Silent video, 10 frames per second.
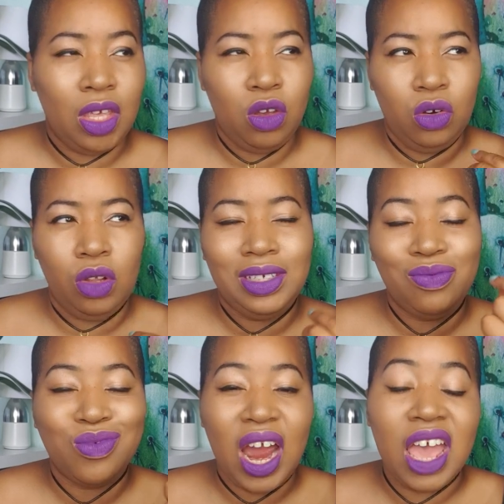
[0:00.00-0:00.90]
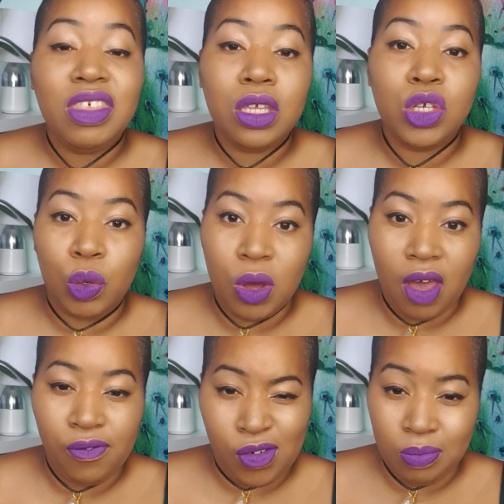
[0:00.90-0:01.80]
Now, you're not deriving your
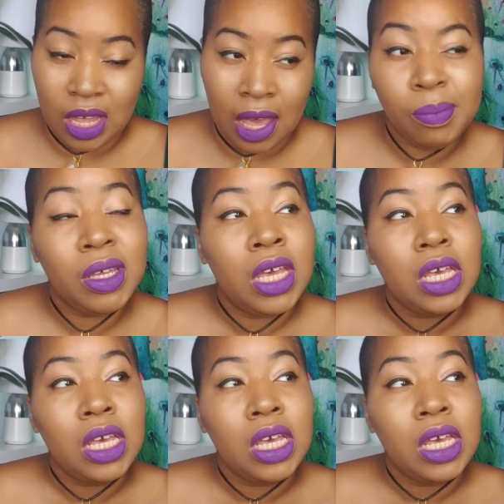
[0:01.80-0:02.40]
worth from them.